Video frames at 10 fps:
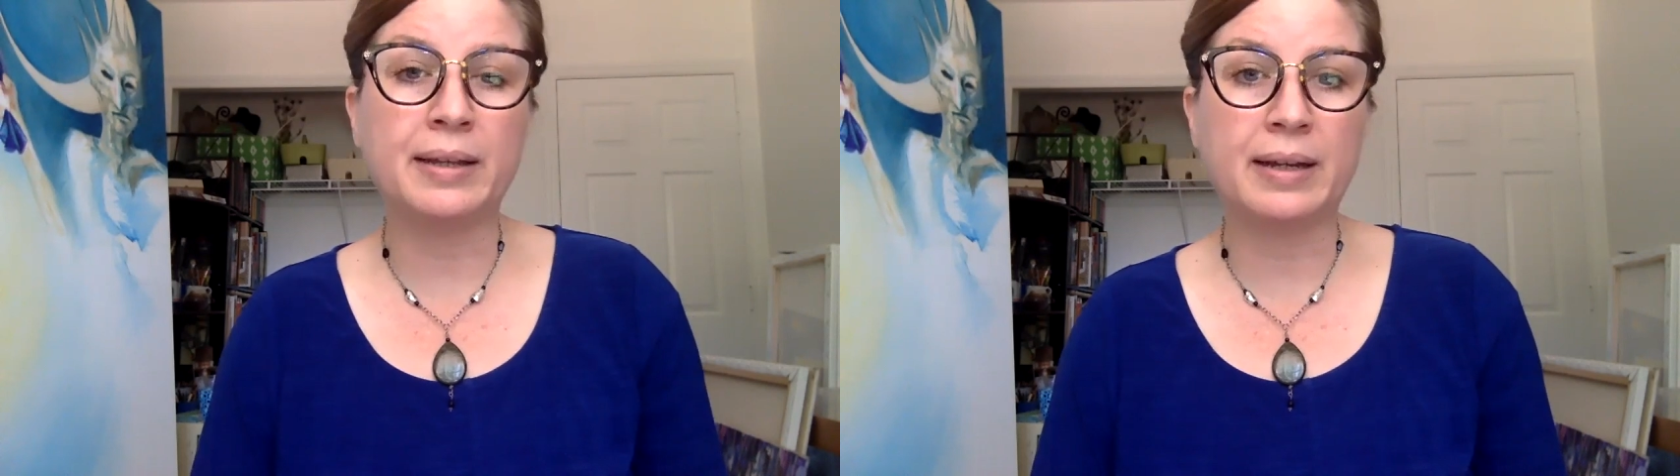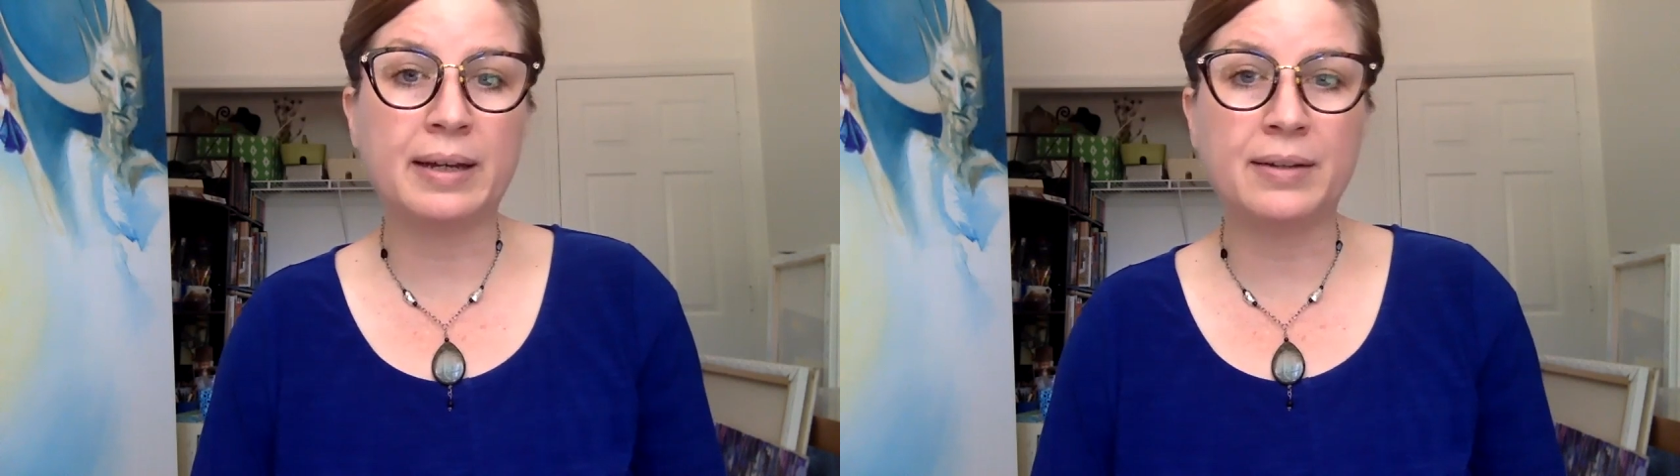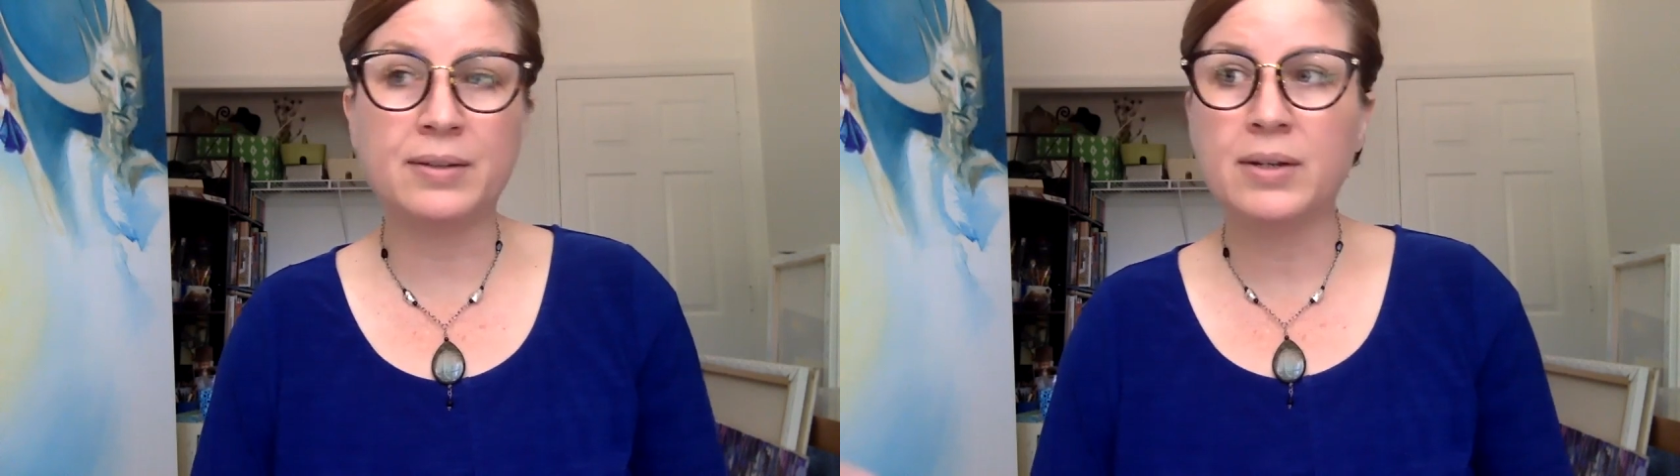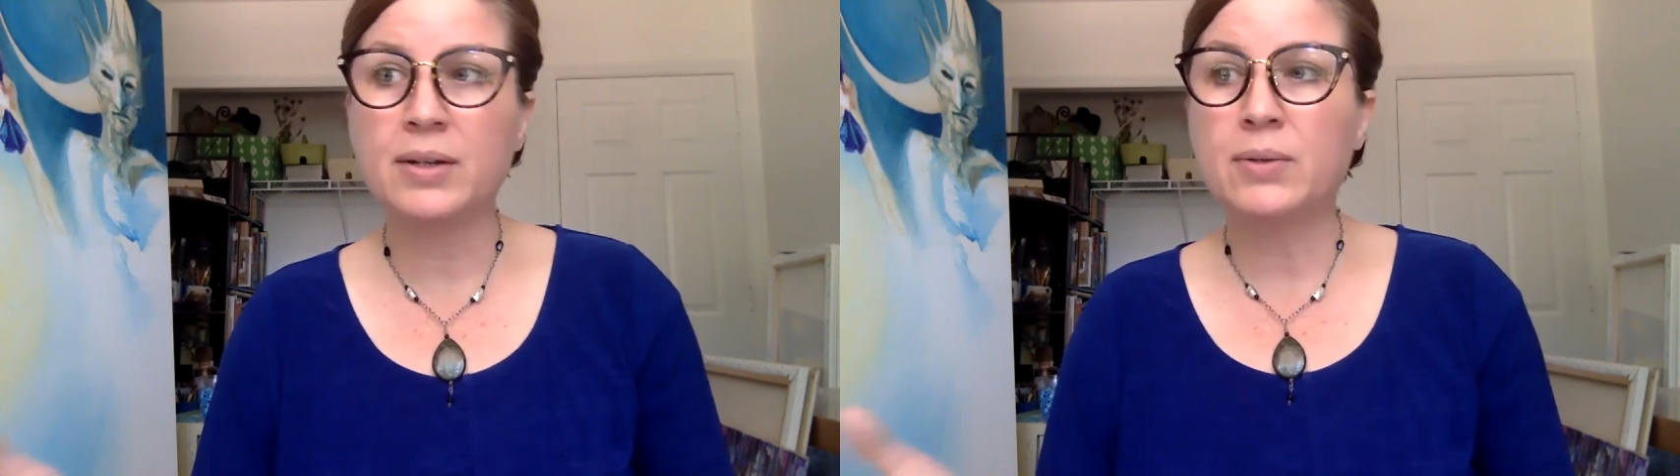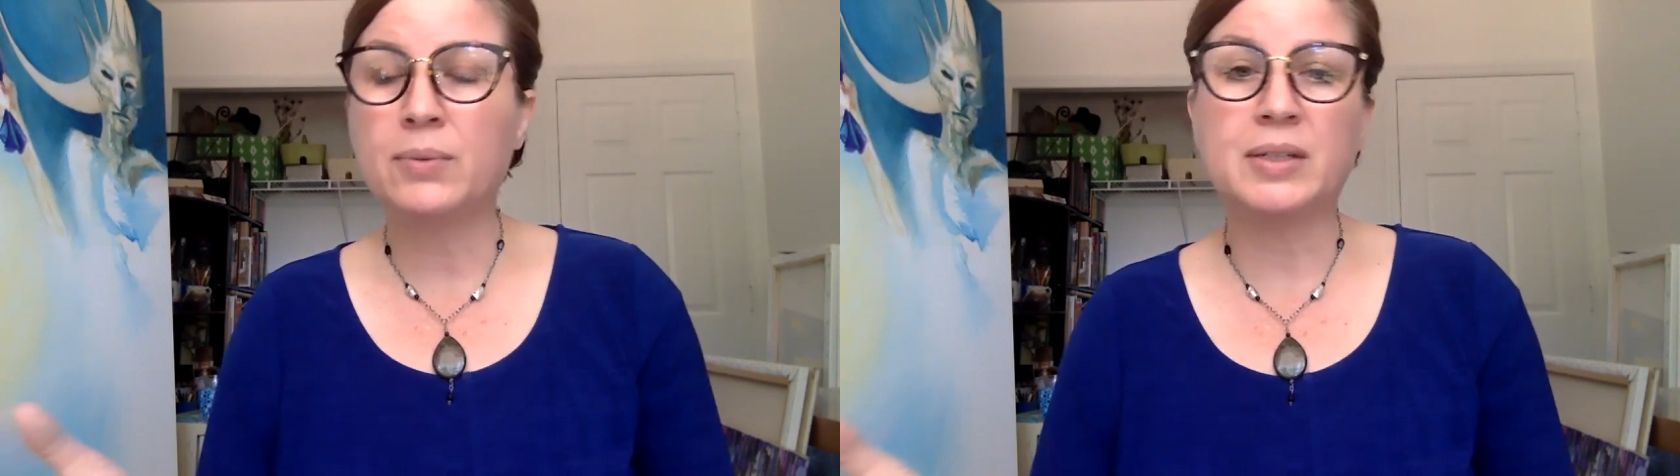that
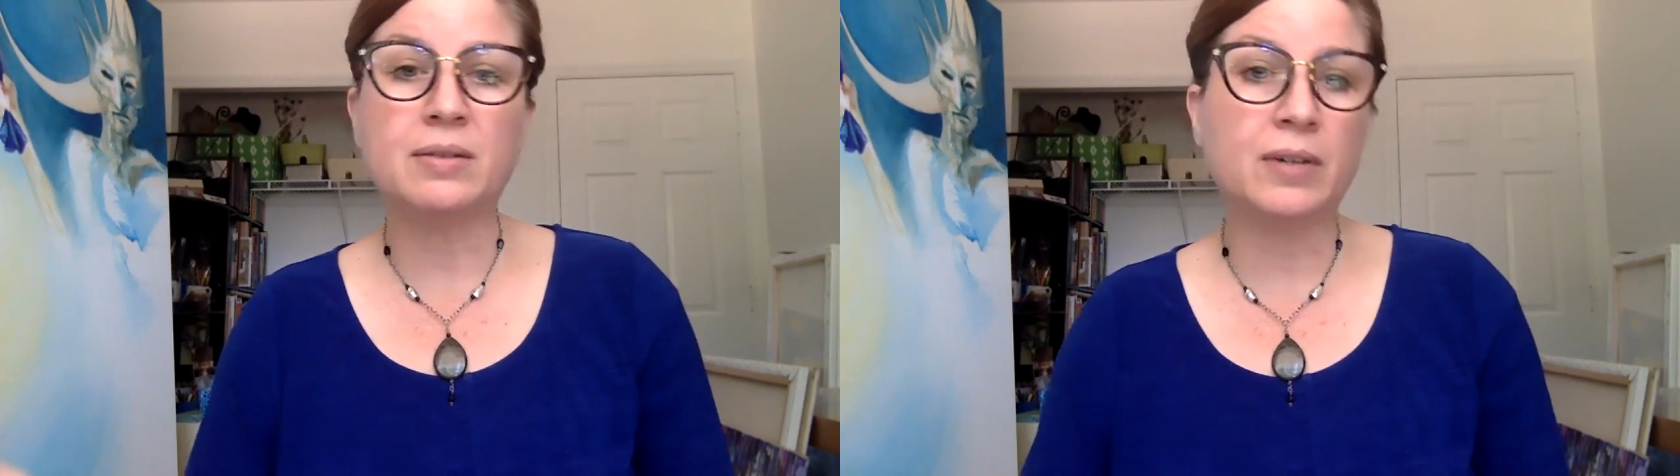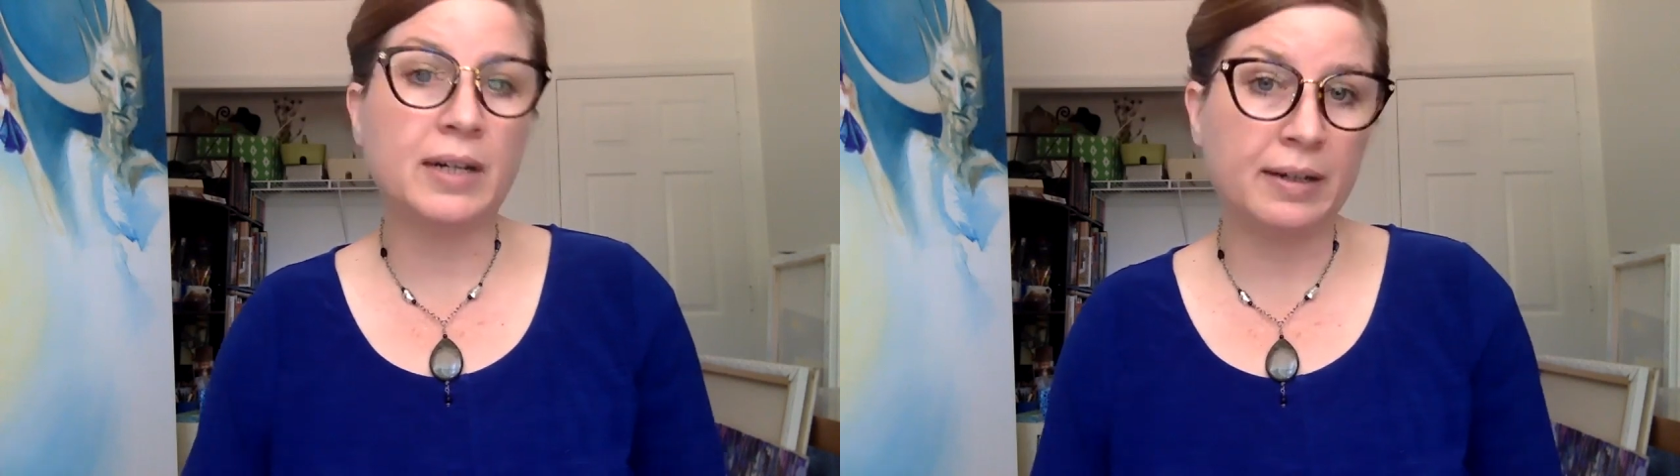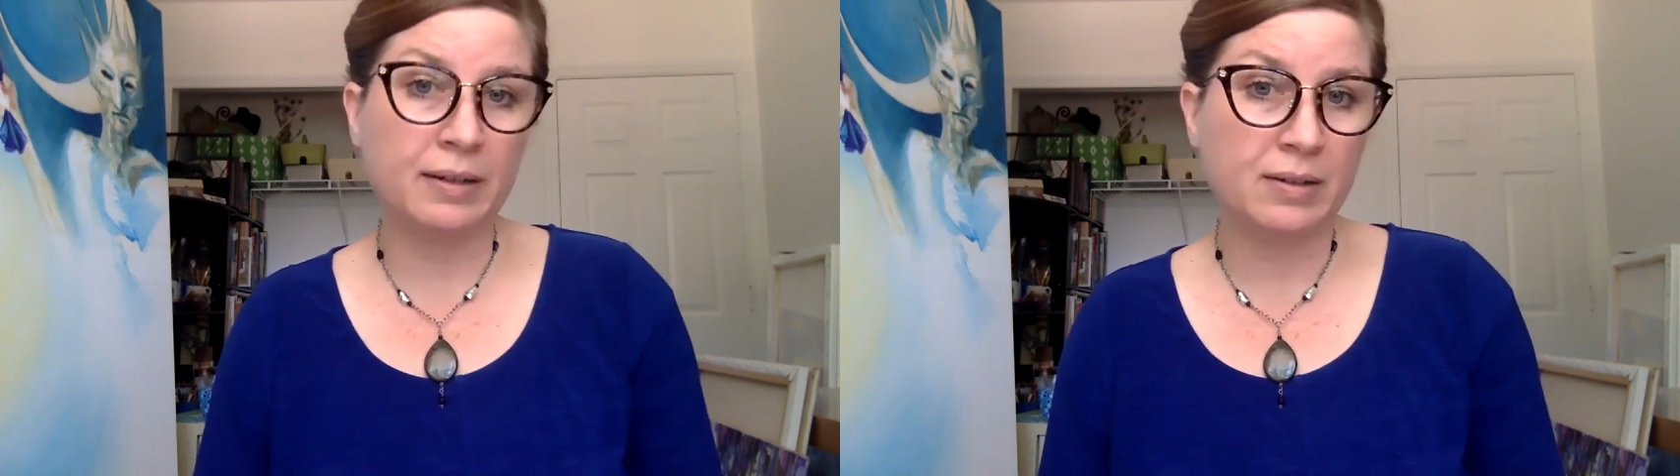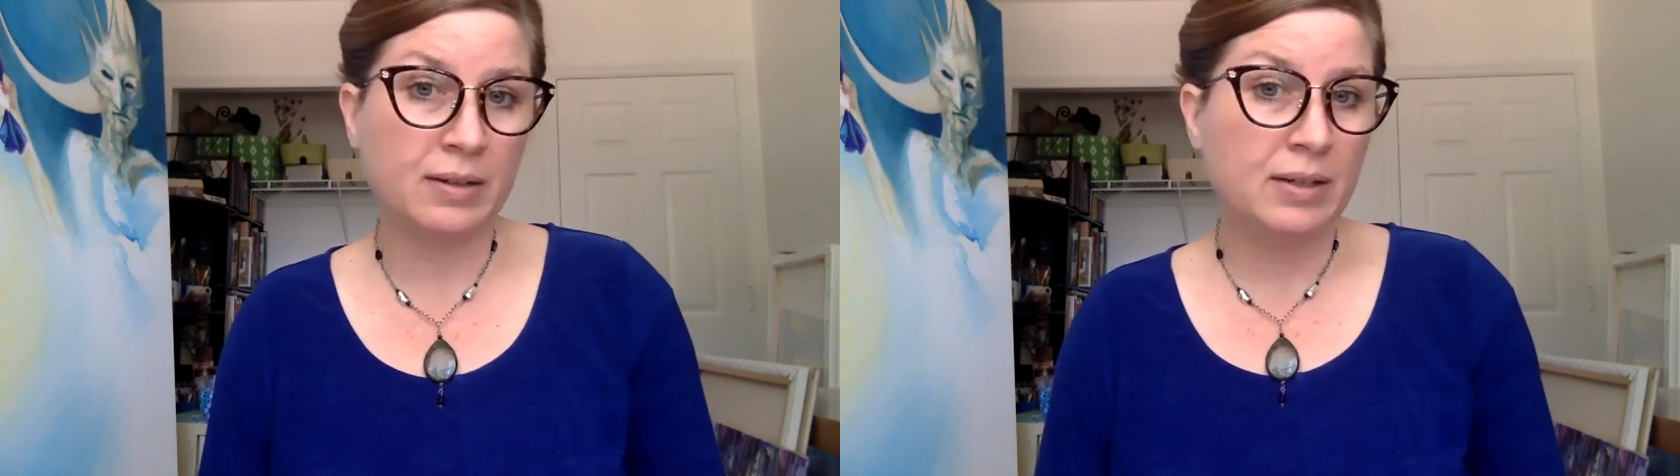we divide